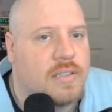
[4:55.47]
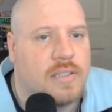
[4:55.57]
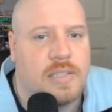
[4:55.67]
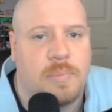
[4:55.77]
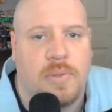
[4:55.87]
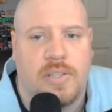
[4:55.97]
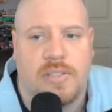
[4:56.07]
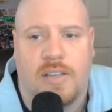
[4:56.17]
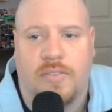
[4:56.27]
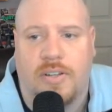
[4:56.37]
Let's pull this
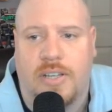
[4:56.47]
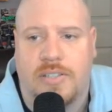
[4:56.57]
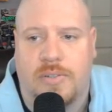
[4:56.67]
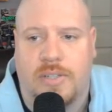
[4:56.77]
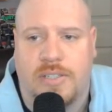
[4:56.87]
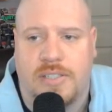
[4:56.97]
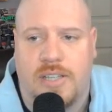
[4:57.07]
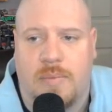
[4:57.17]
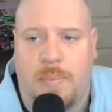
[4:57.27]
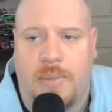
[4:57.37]
off here. You guys don't need to see
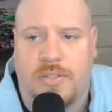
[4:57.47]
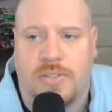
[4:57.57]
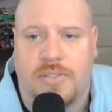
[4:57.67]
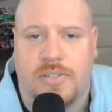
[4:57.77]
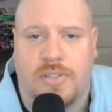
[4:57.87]
all my pictures.